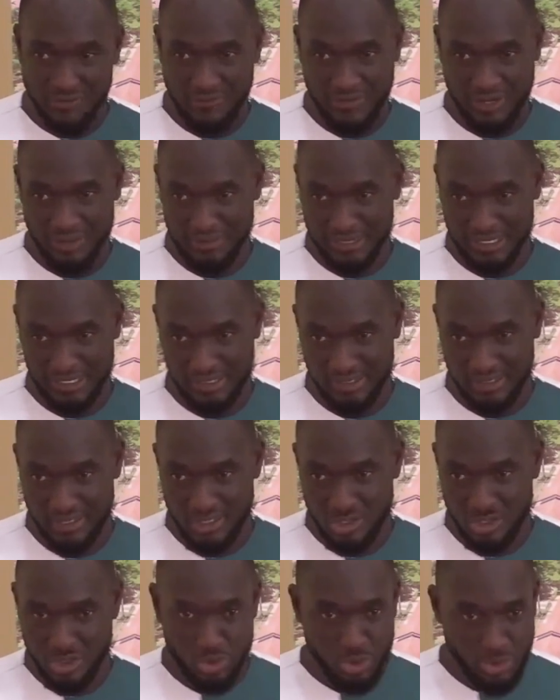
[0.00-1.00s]
farming.
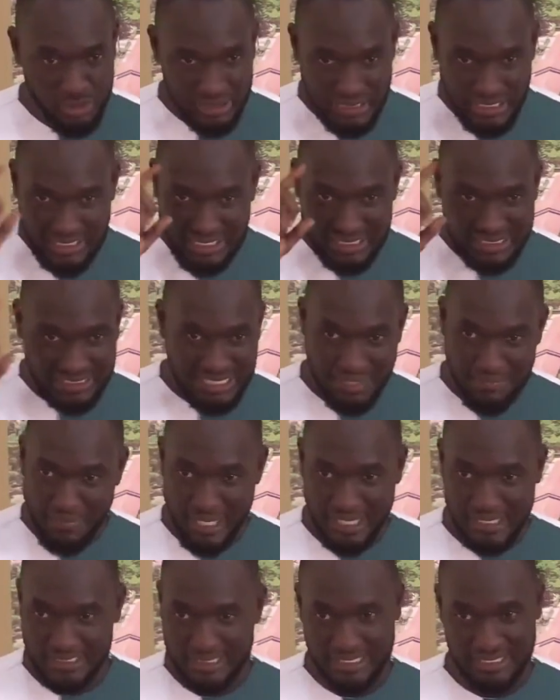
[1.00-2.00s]
You don't take the same
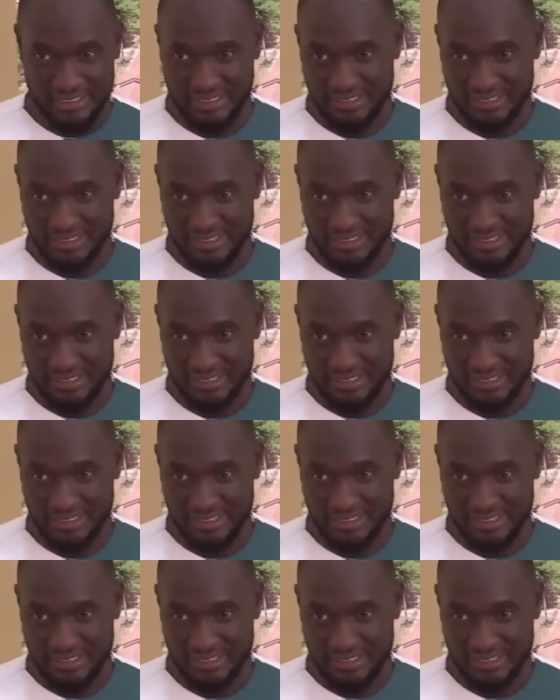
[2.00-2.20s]
mindset.